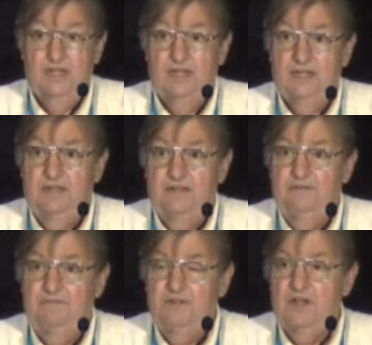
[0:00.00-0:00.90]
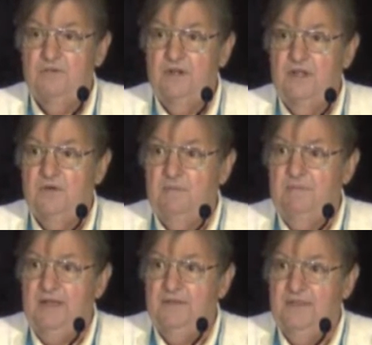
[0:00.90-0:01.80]
If you don't know
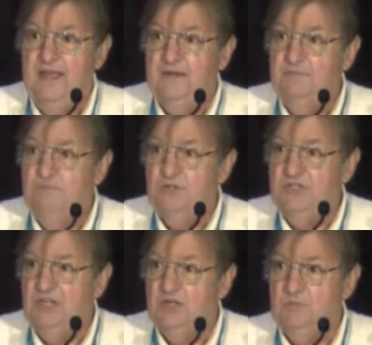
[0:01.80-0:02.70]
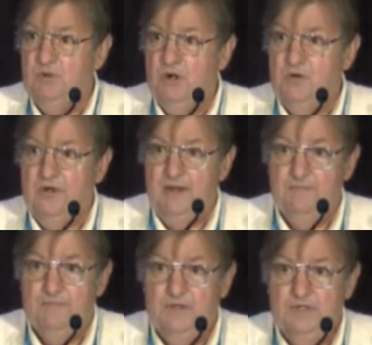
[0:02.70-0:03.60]
about that particular program,